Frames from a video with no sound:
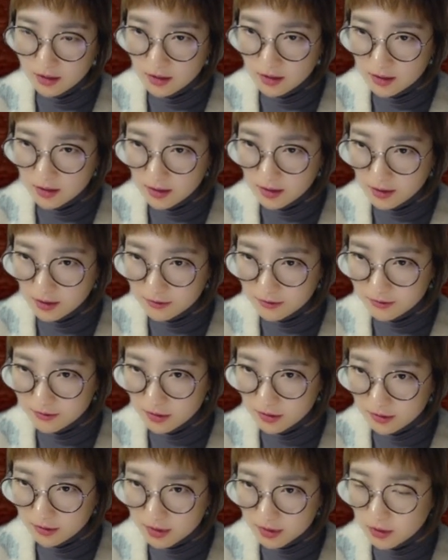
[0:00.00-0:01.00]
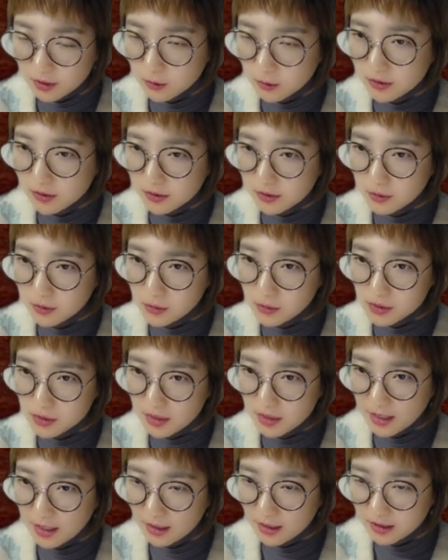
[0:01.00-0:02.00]
if the sequence goes
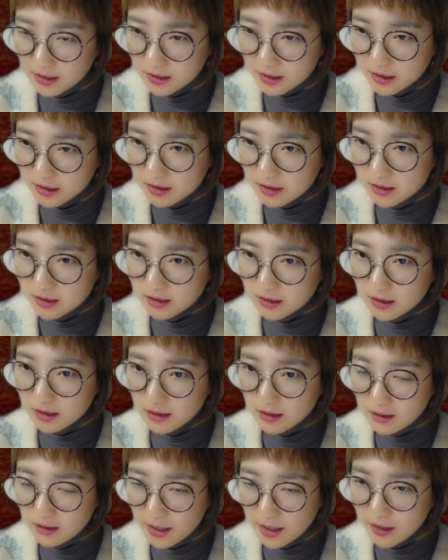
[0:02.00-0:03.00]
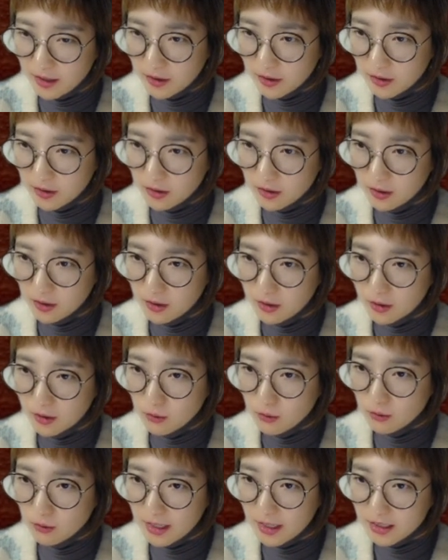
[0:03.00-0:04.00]
like this, later
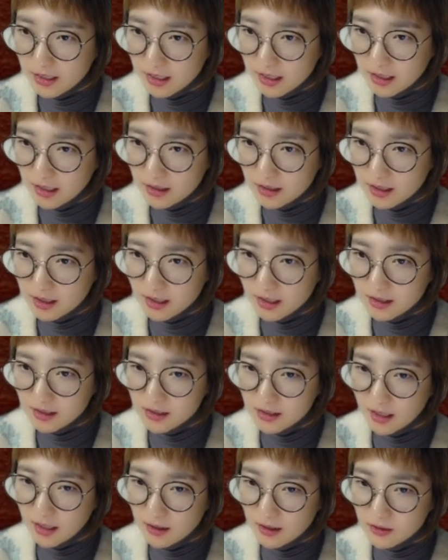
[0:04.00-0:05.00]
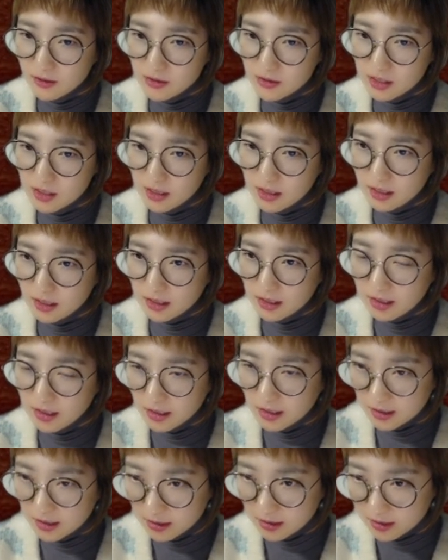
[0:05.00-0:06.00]
white cannot guarantee
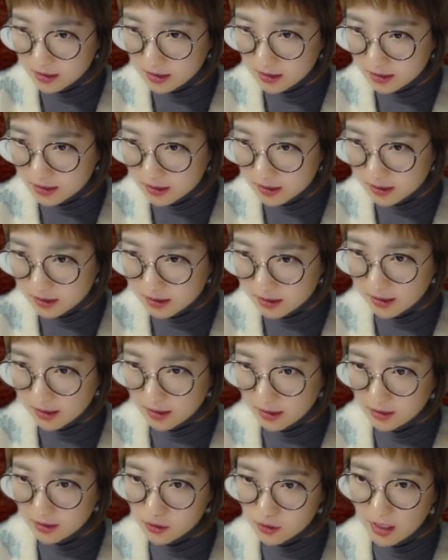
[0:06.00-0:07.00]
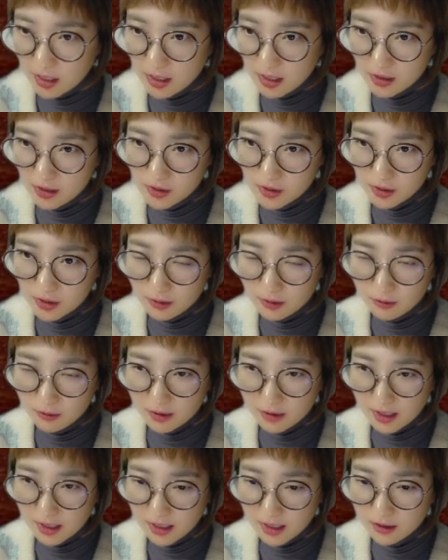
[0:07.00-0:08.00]
this exchange,
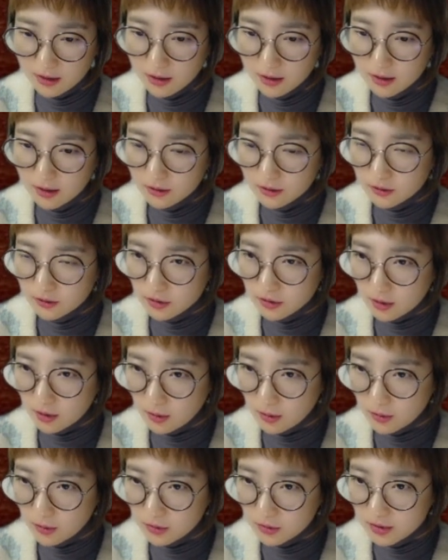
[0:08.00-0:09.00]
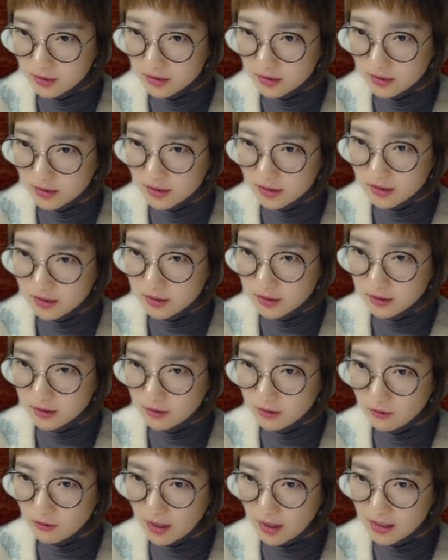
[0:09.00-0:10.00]
right? So this is the
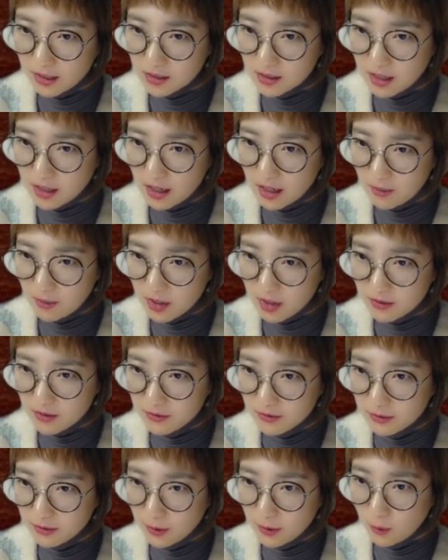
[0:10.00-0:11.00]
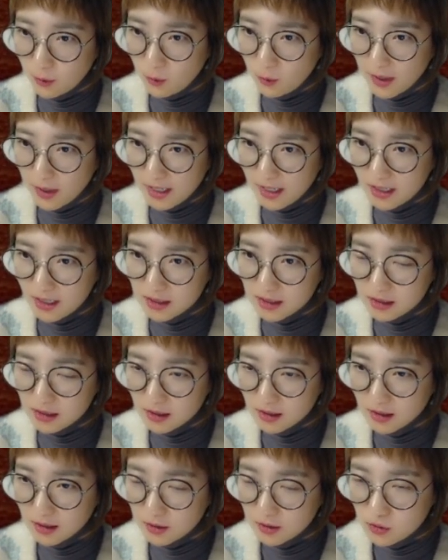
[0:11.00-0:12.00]
right timing for white
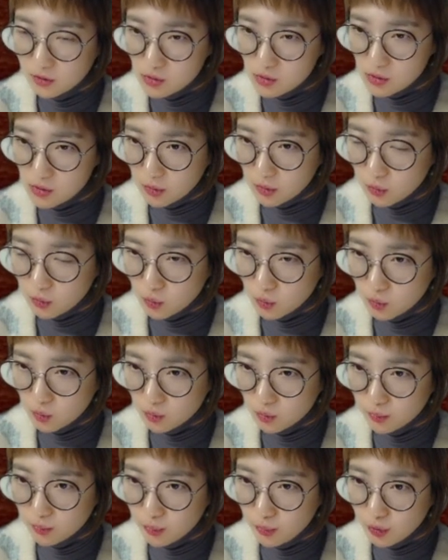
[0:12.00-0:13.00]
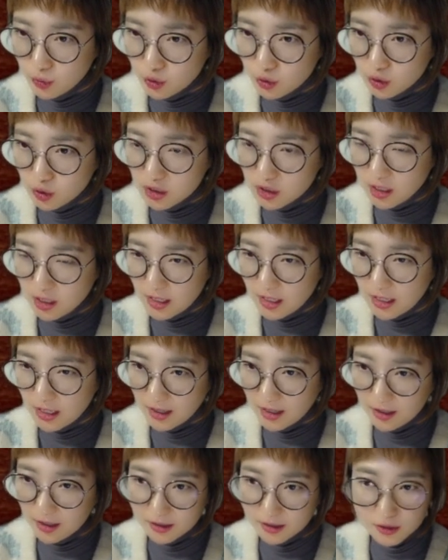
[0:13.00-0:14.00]
to put
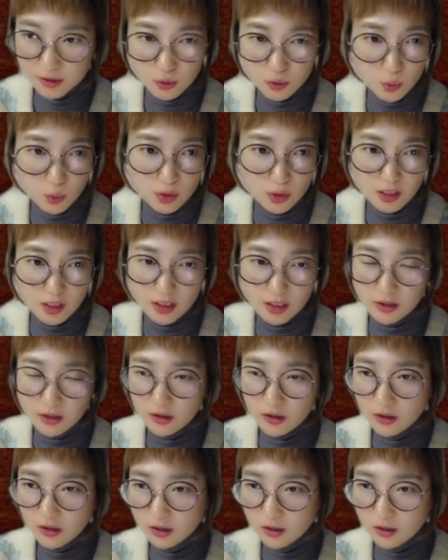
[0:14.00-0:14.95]
a stone here.